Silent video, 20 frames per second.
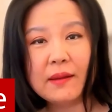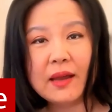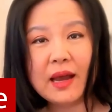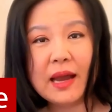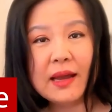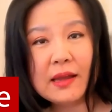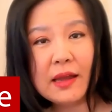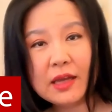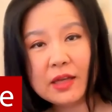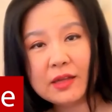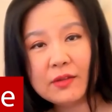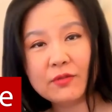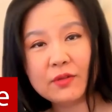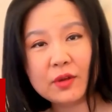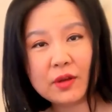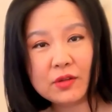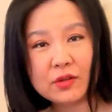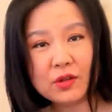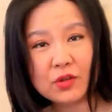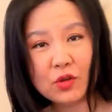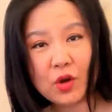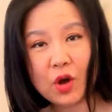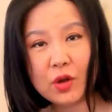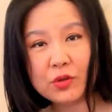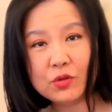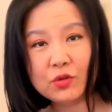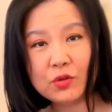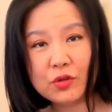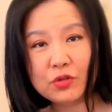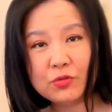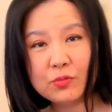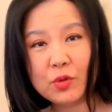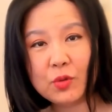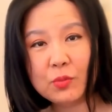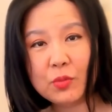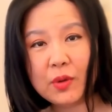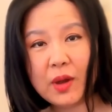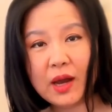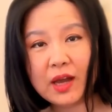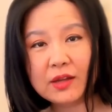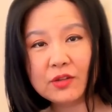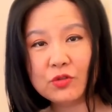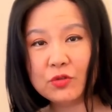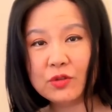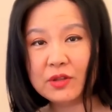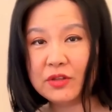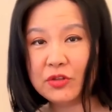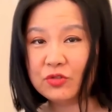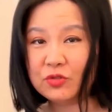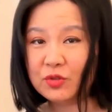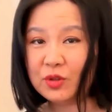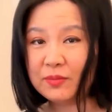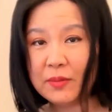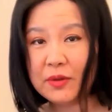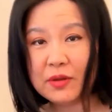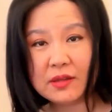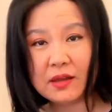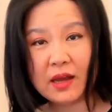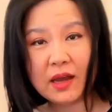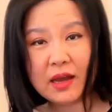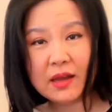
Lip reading: I deliver the doctor's proprietary scripts,